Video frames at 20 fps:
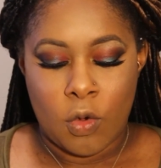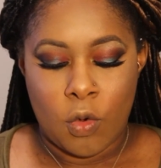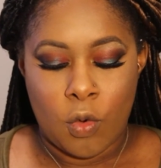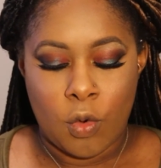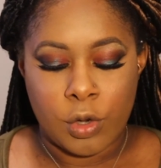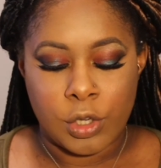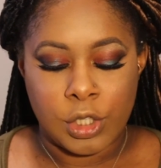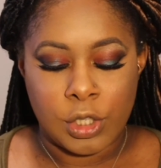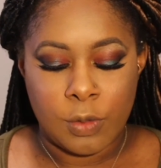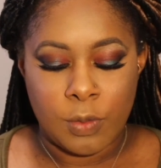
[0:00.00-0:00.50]

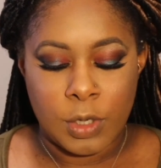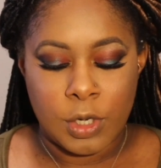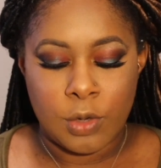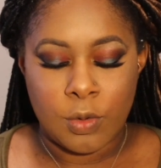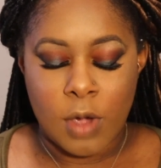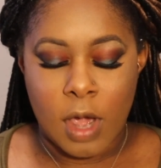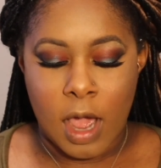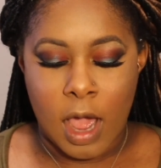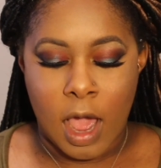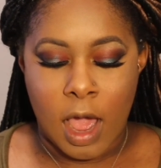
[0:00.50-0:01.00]
or should we
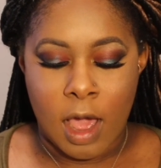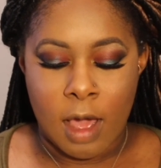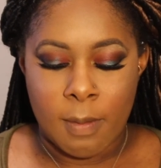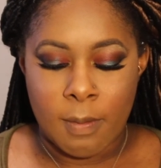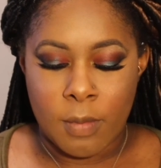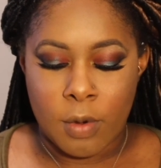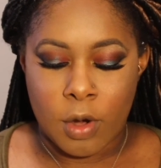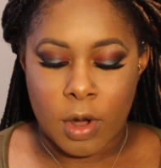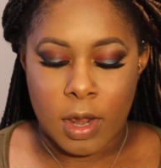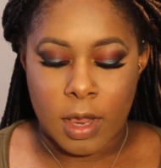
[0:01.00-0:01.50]
do an
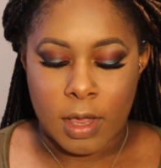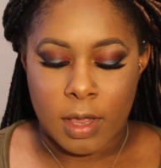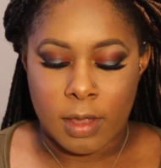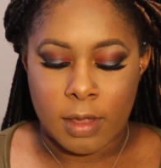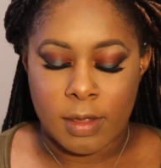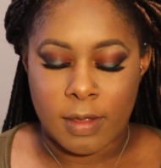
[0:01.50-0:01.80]
ombre?